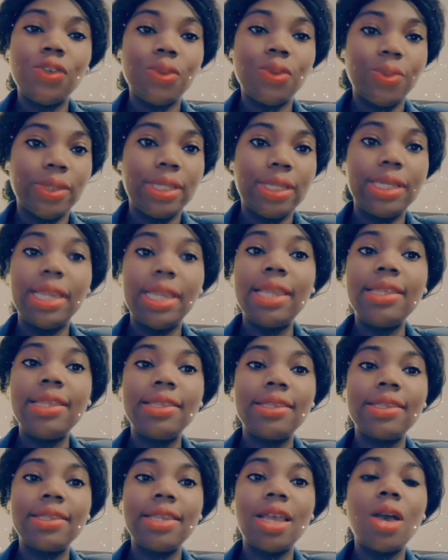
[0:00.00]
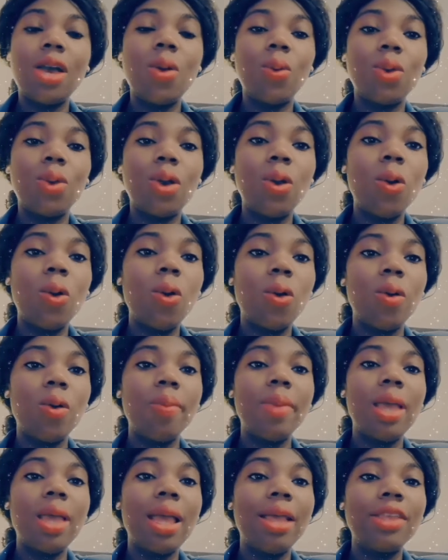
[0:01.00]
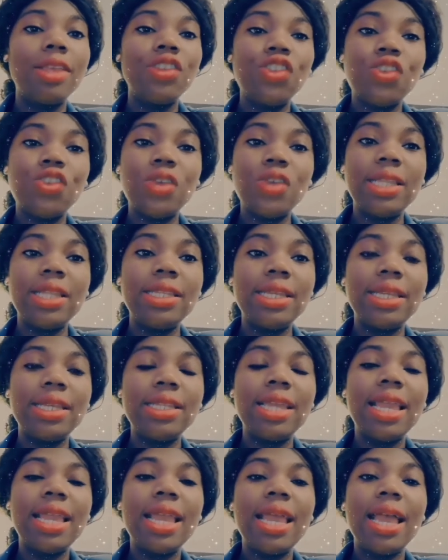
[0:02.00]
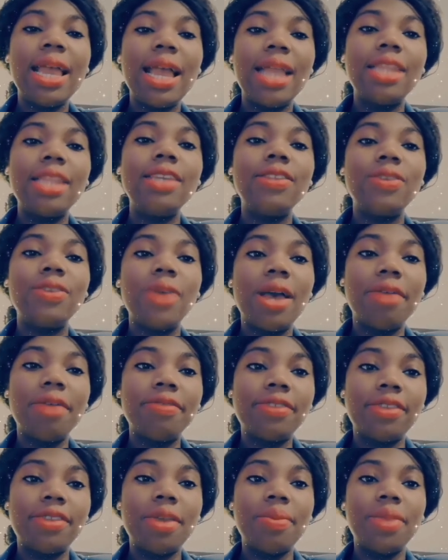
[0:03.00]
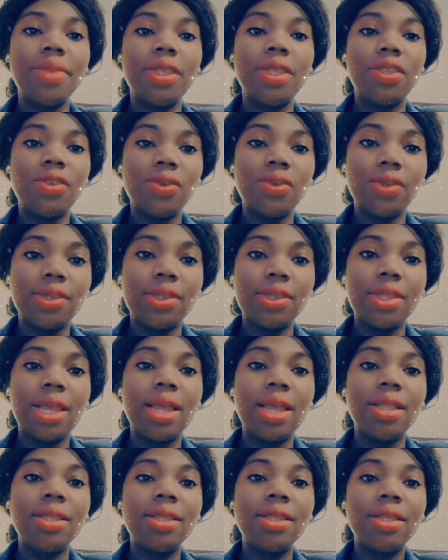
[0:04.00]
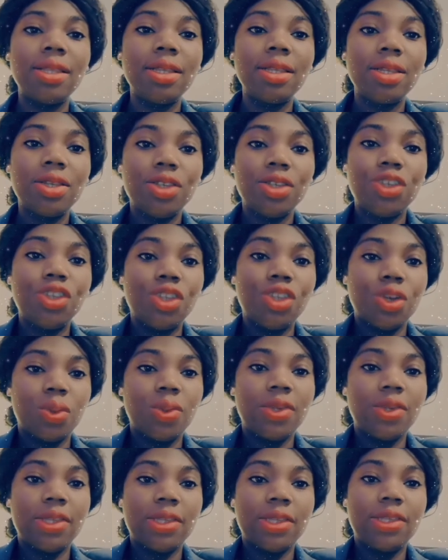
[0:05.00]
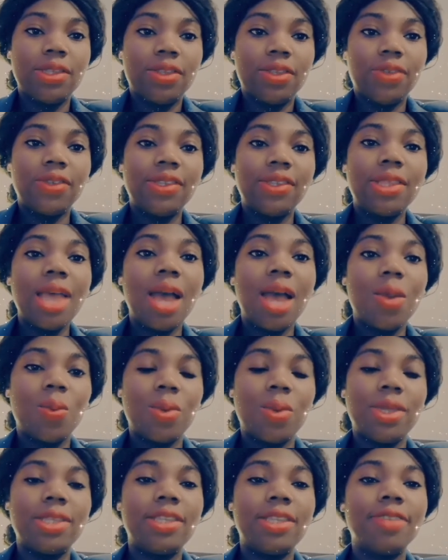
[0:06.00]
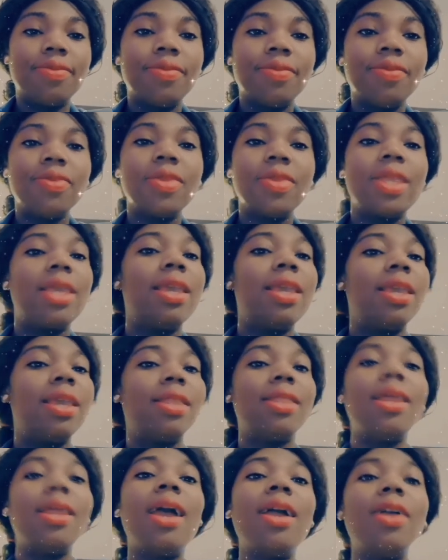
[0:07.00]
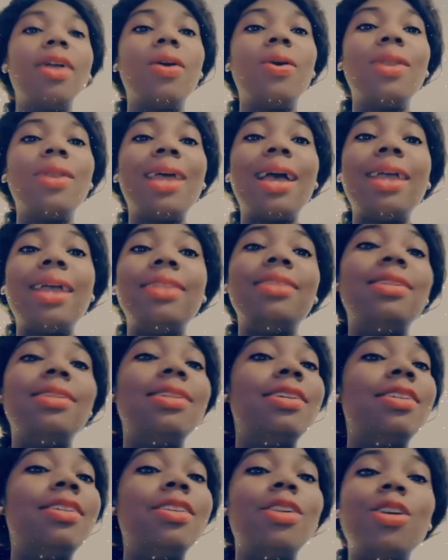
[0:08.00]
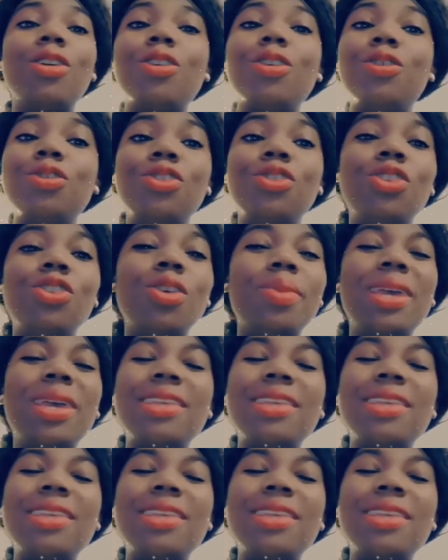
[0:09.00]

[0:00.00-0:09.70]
date. I'll go home stranded. I need to have something to start, you know, to start with. And thank God I did a good job. I